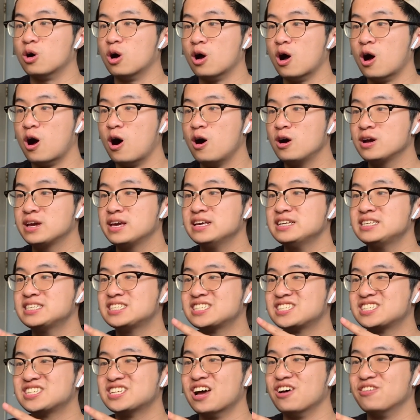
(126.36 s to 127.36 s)

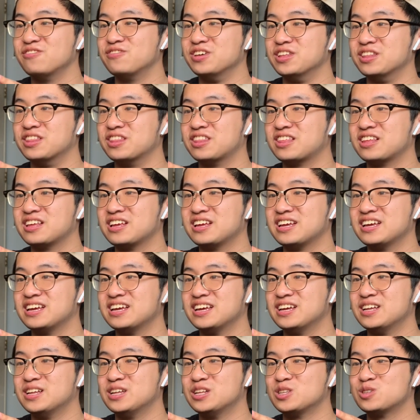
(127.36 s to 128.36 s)
August 7th,
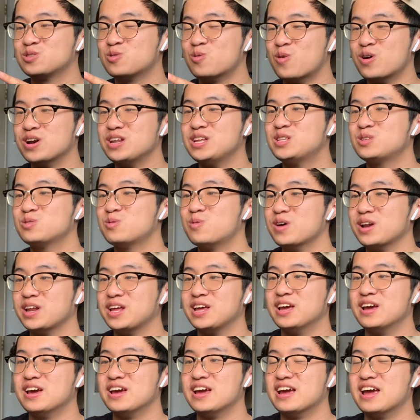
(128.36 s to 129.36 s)
2020.
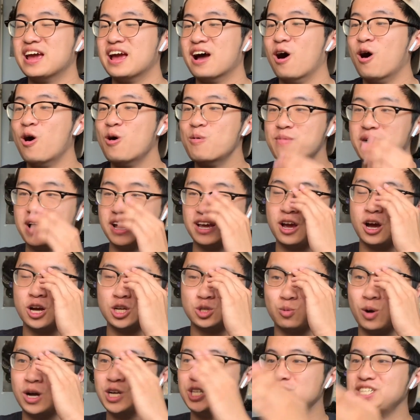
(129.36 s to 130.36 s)
Oh my
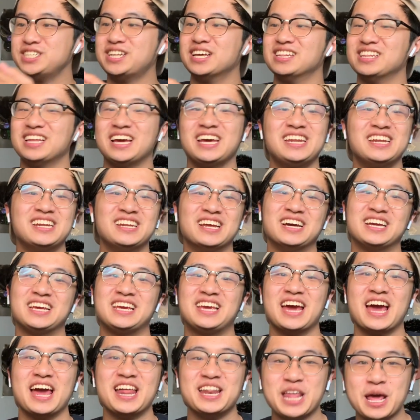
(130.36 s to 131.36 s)
gosh, why'd you delay it
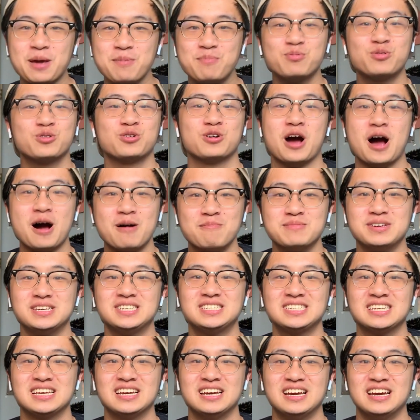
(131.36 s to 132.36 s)
again? They
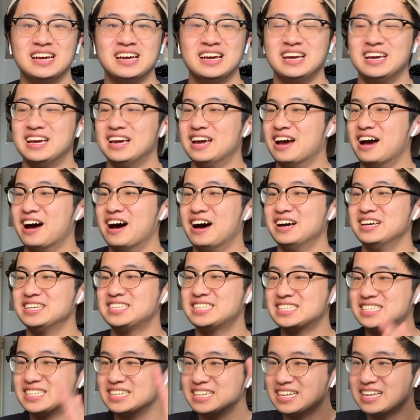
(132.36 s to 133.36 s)
promised
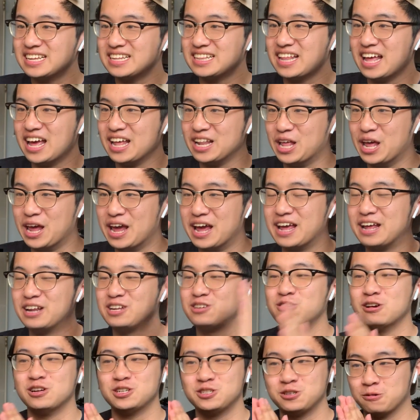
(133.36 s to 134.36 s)
us that
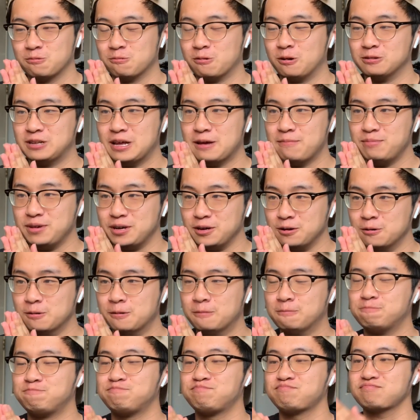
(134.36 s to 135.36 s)
Treasure will debut
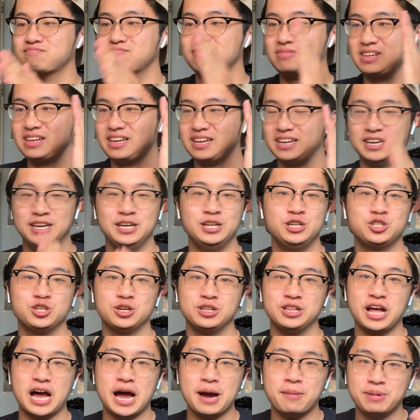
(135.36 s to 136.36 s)
in
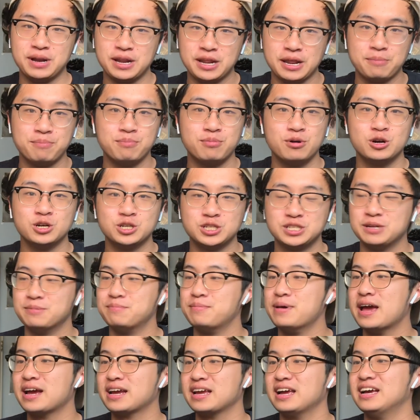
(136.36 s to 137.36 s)
July, but then they pushed it
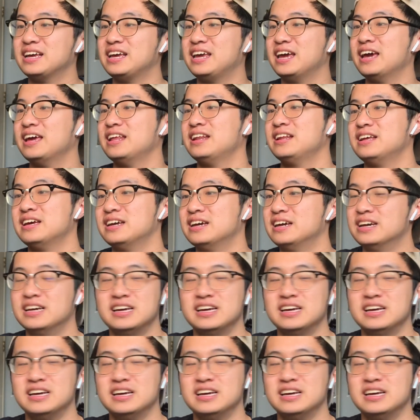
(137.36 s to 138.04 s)
back again.